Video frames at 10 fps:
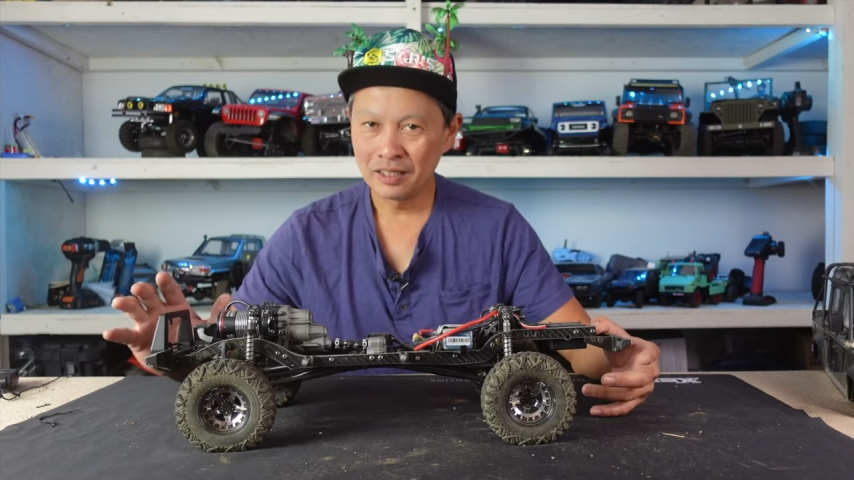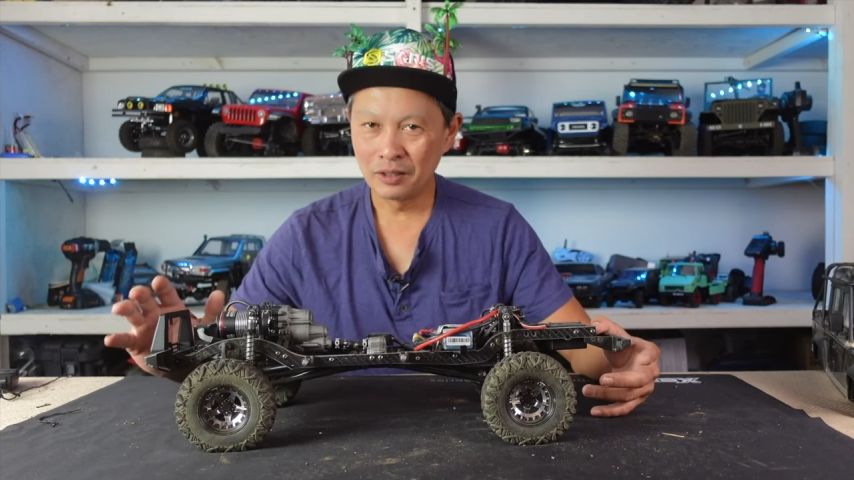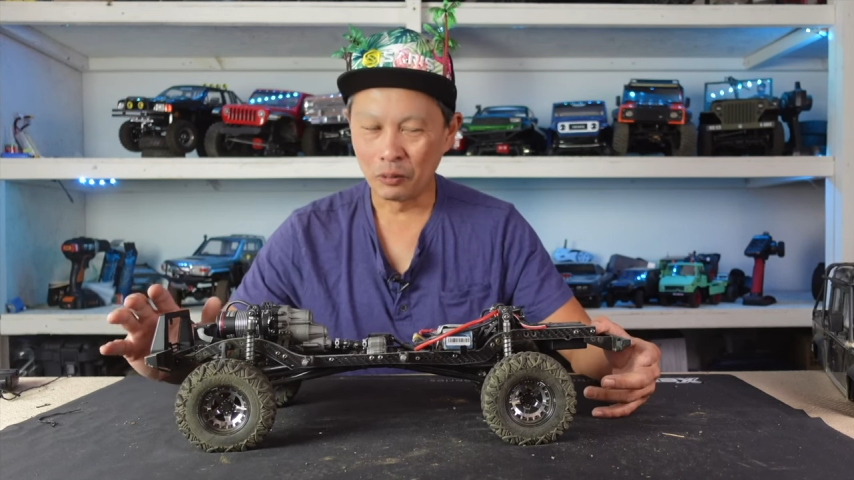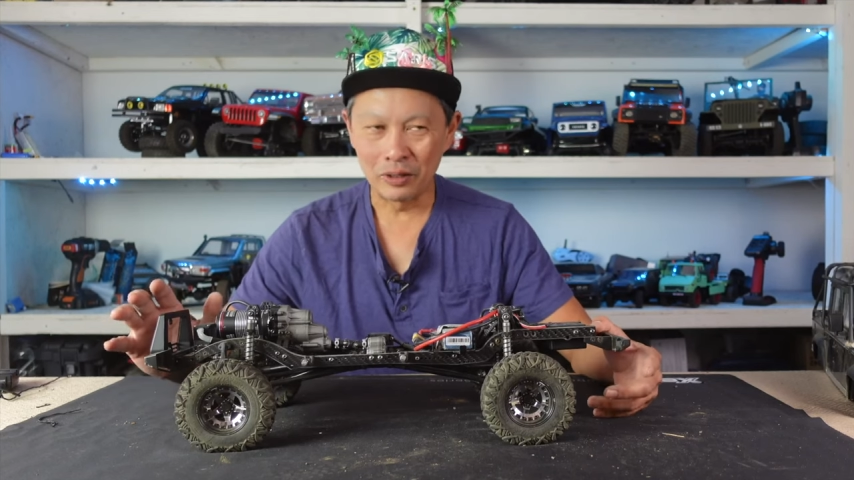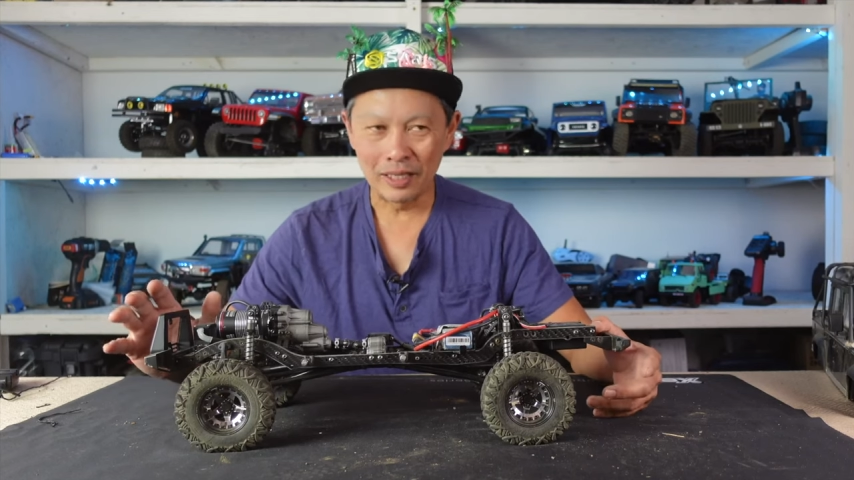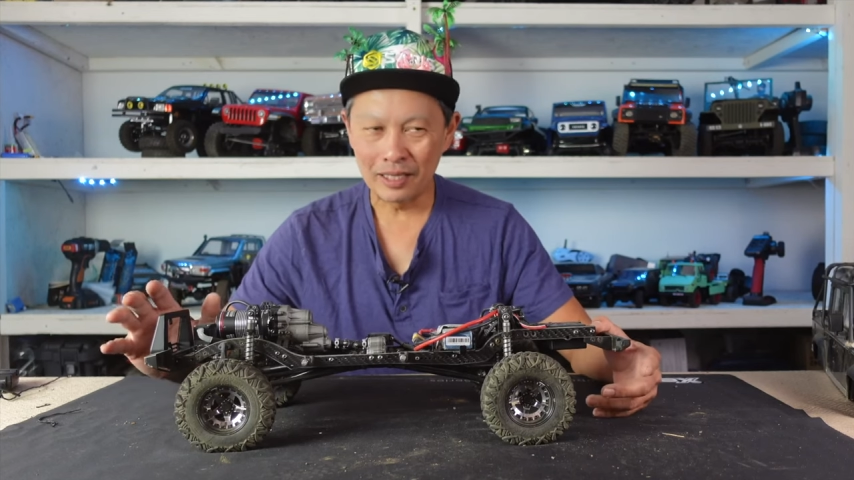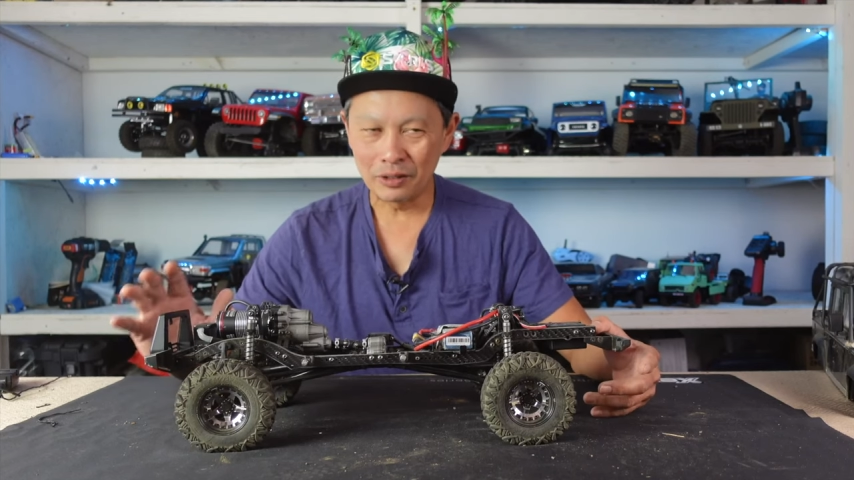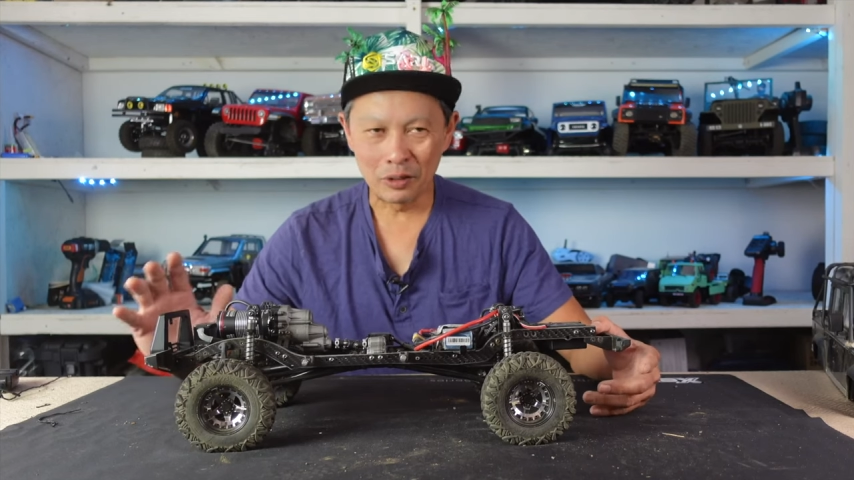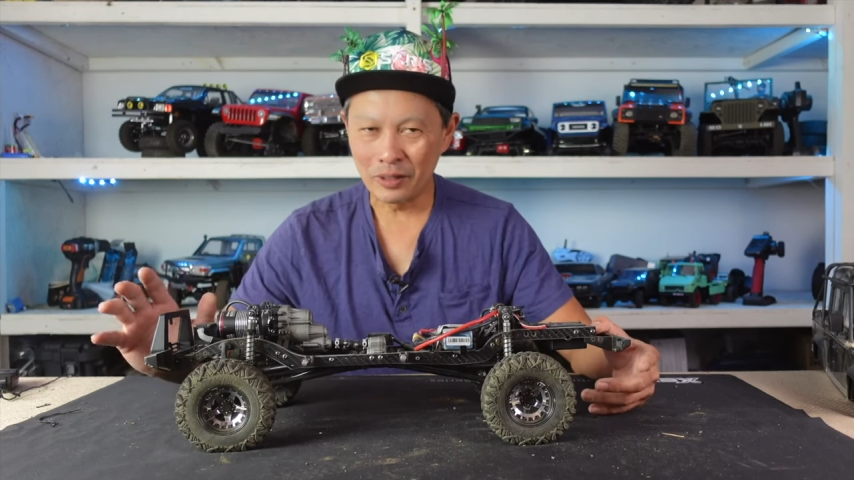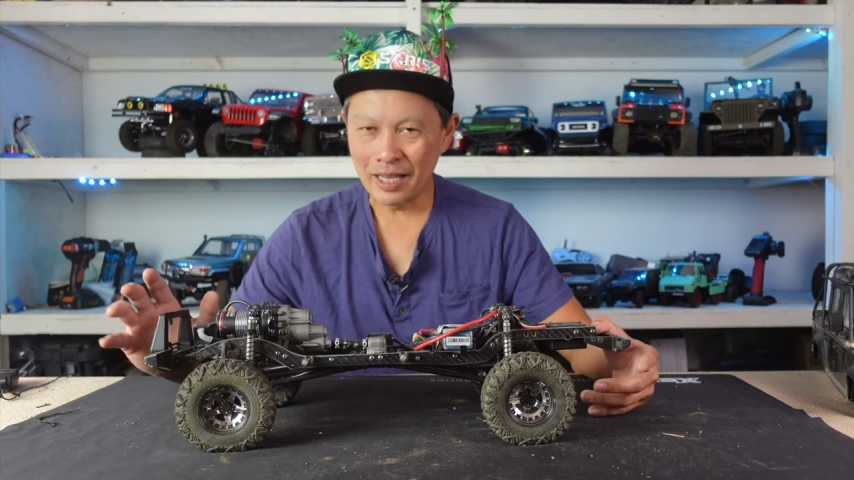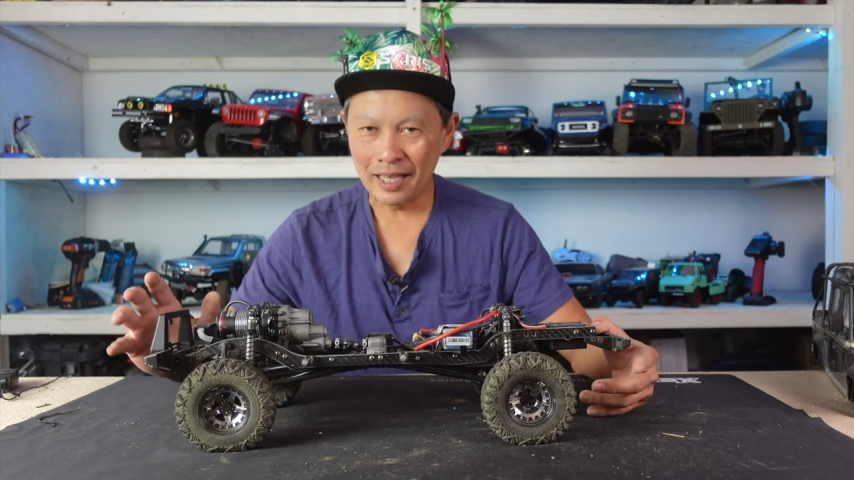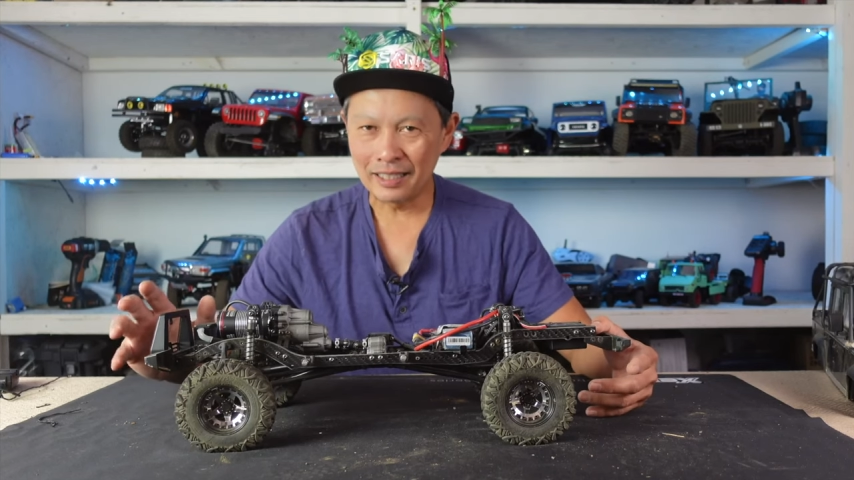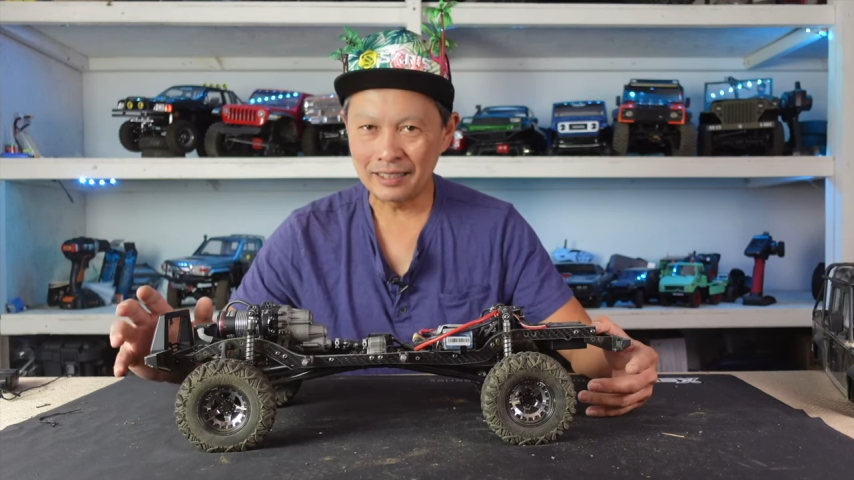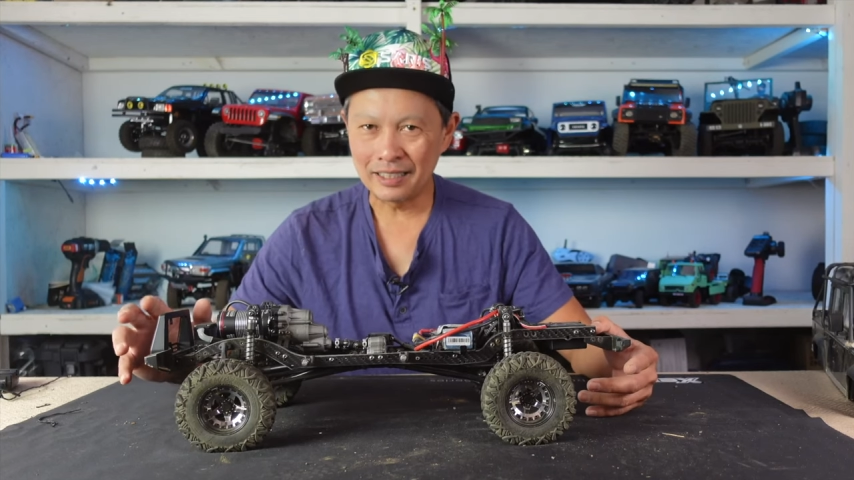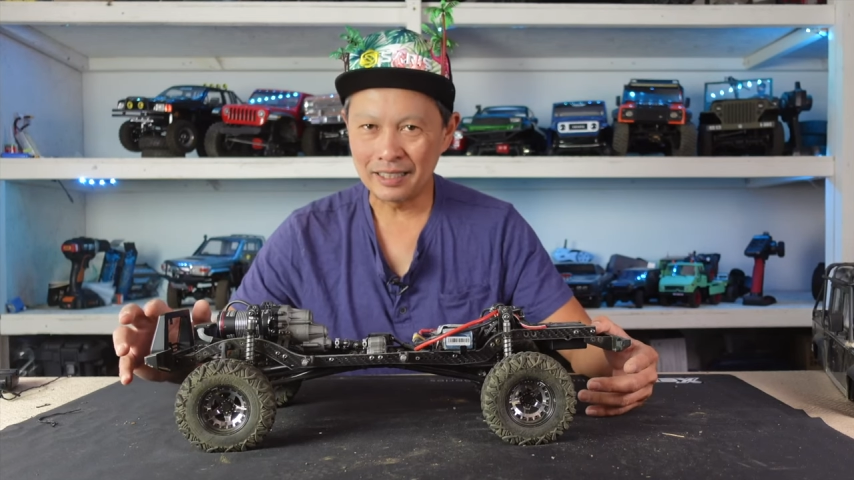going going at
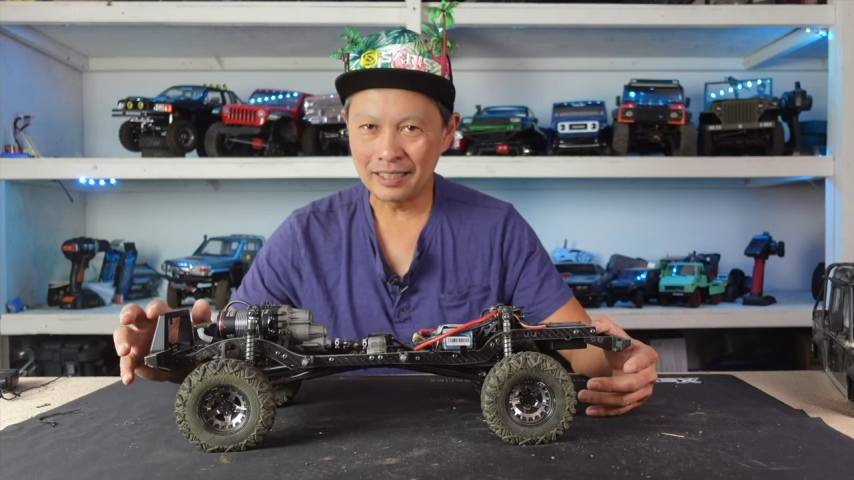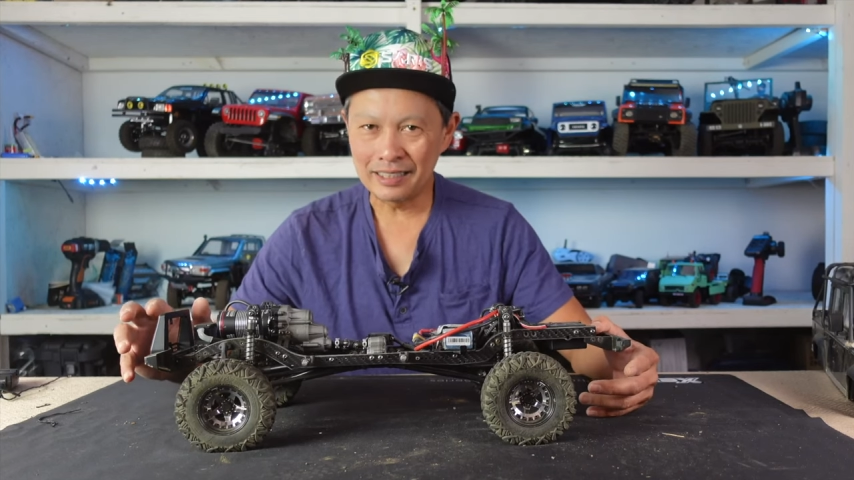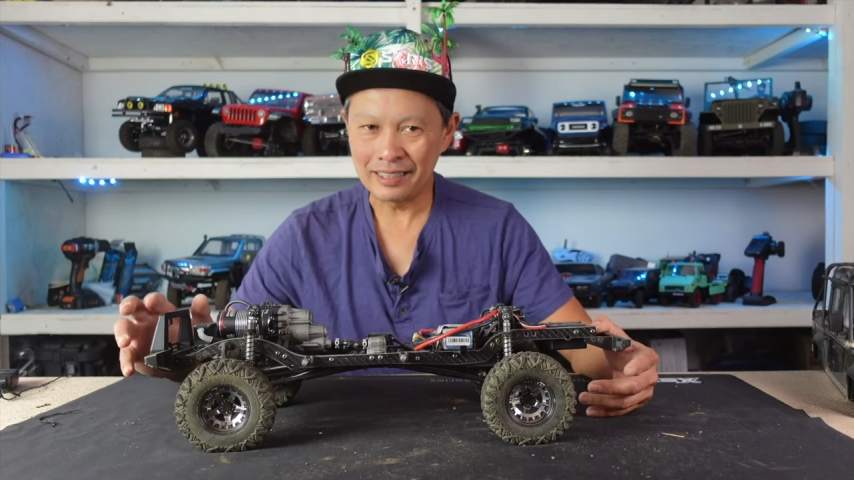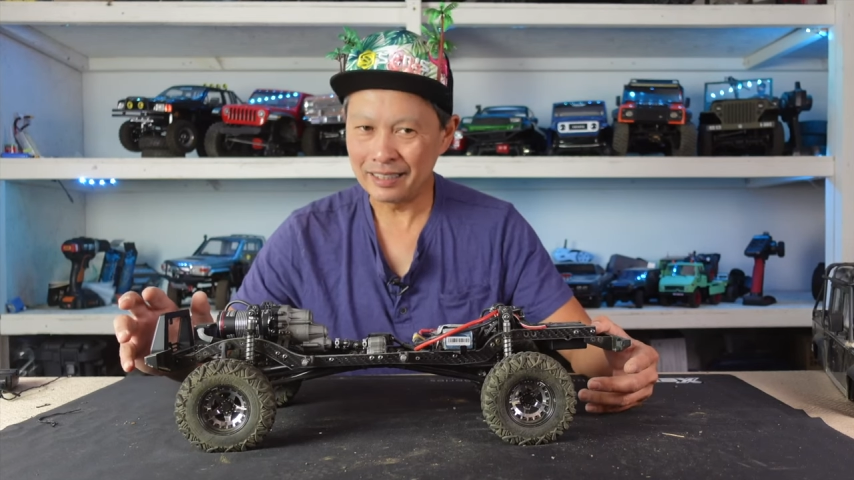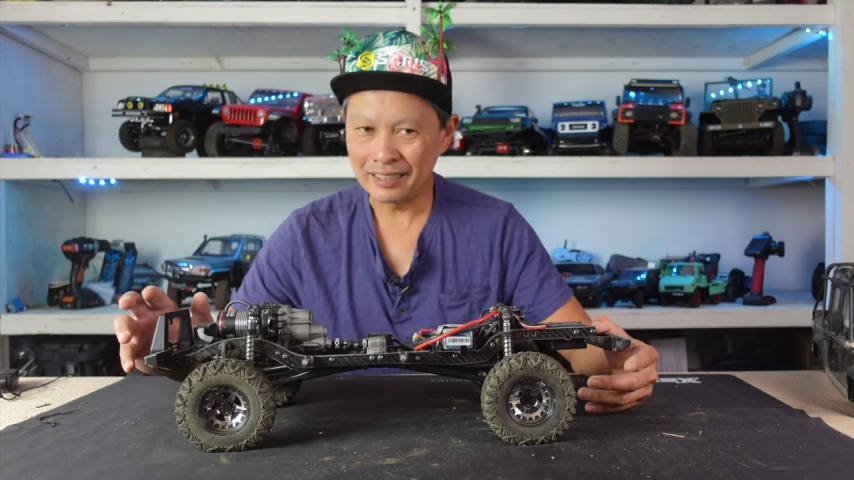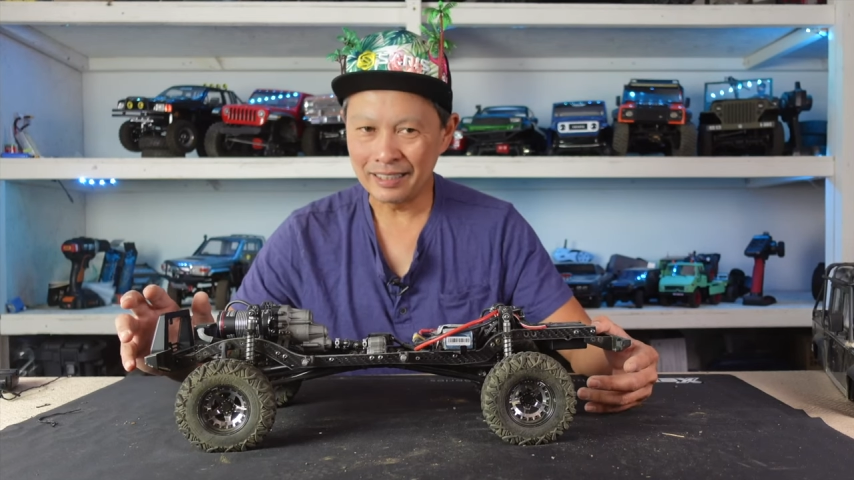it uh,